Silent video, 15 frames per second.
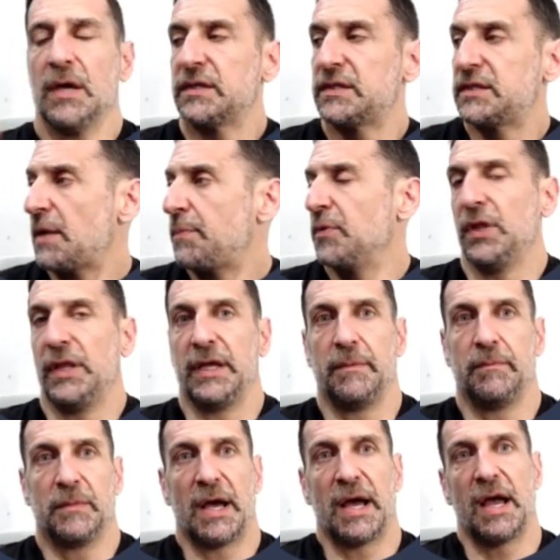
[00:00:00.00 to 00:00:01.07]

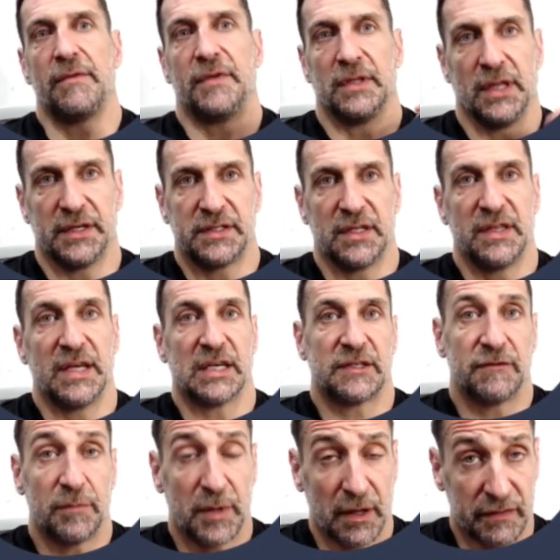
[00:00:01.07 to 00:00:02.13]
Separately, I have enlisted the
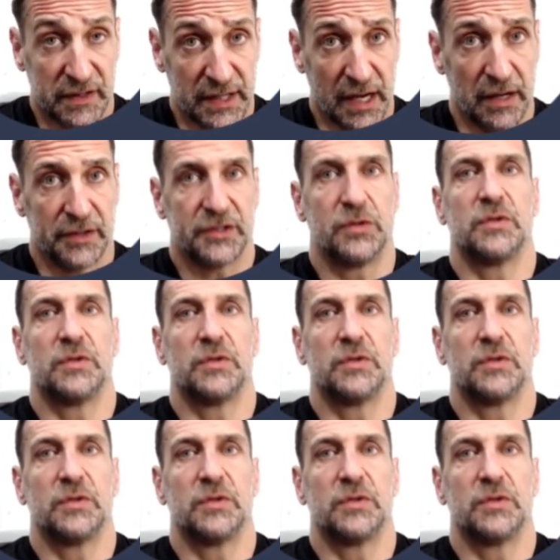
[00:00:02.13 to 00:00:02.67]
SVP of Sales,